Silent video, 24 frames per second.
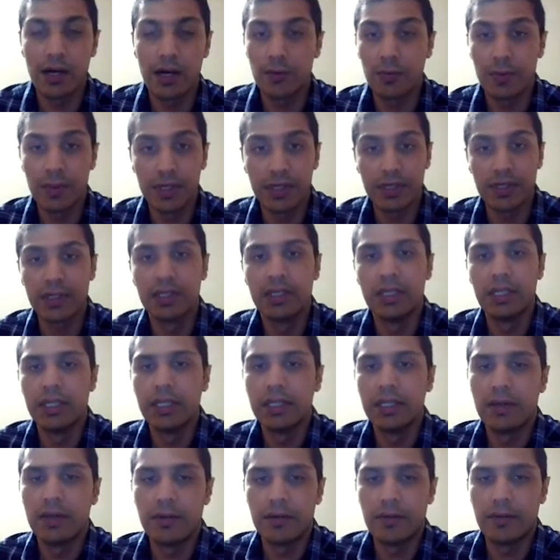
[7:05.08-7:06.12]
hardware,
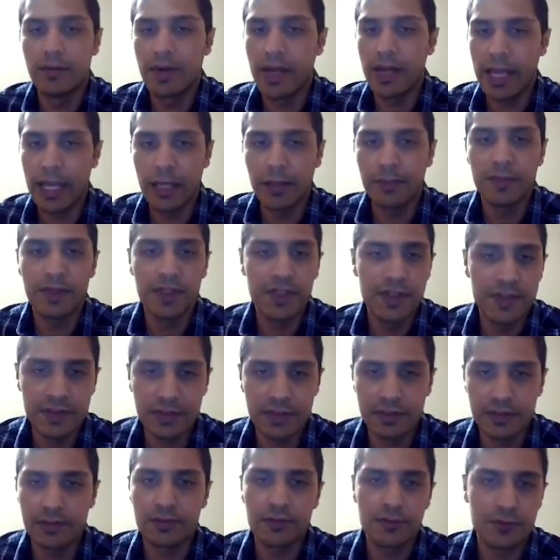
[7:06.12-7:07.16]
RAM,
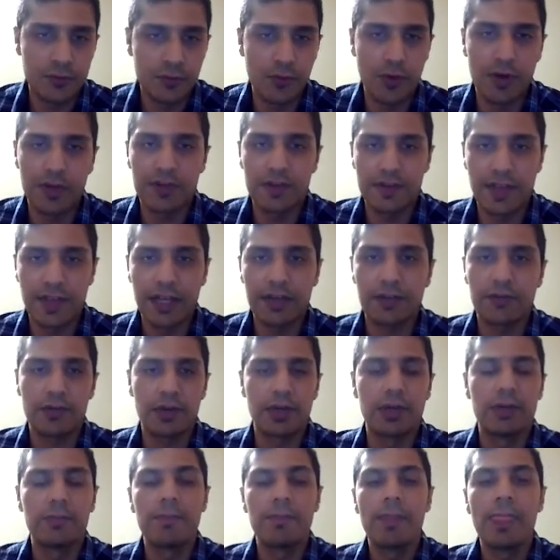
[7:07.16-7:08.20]
disk storage,
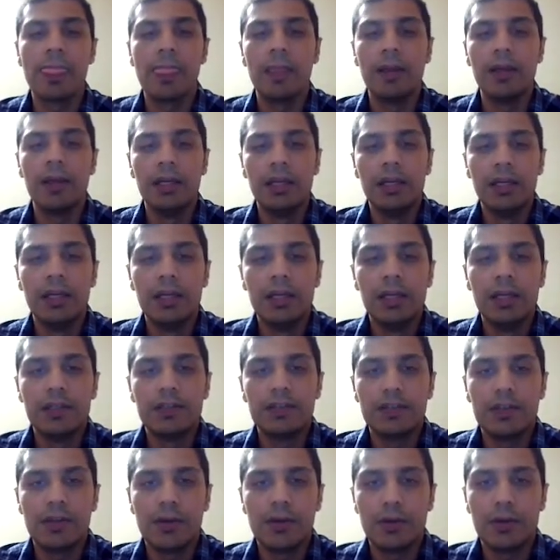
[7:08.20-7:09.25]
etc.
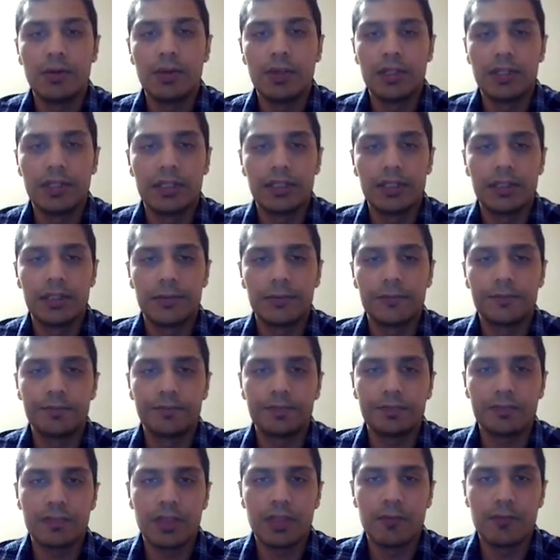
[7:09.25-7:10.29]
So
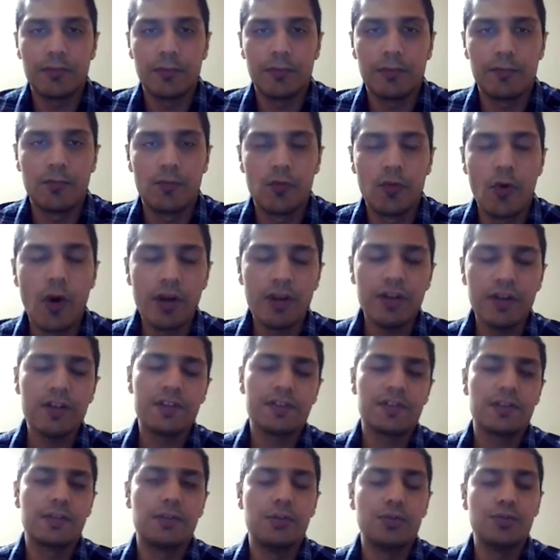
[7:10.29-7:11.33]
we wanted a
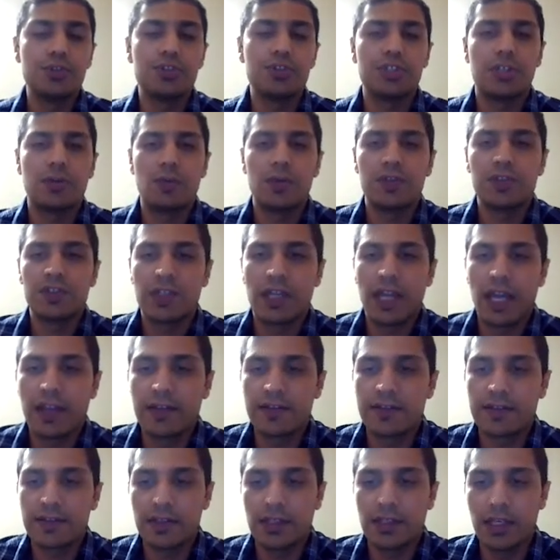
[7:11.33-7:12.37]
solution which
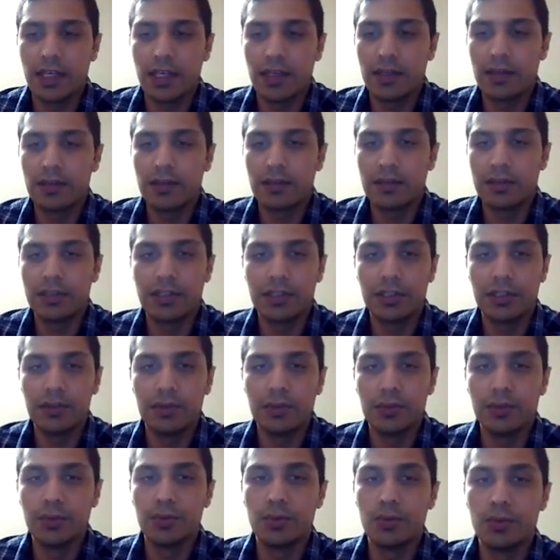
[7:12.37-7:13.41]
can scale
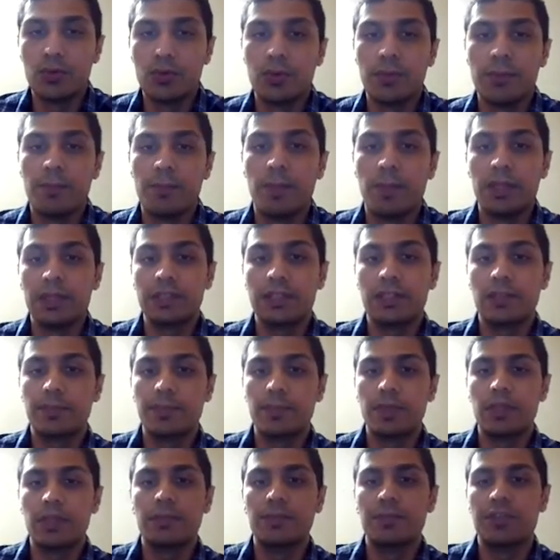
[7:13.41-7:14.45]
to
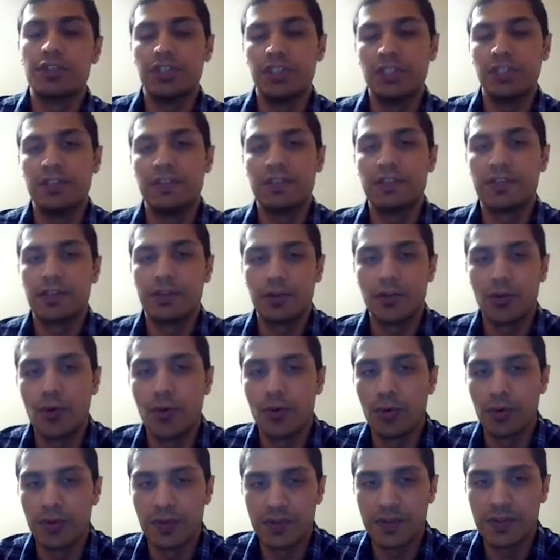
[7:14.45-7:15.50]
multiple machines and
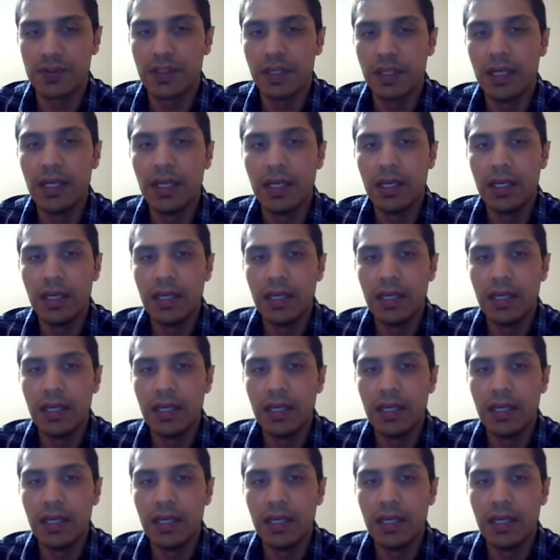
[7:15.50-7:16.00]
cores.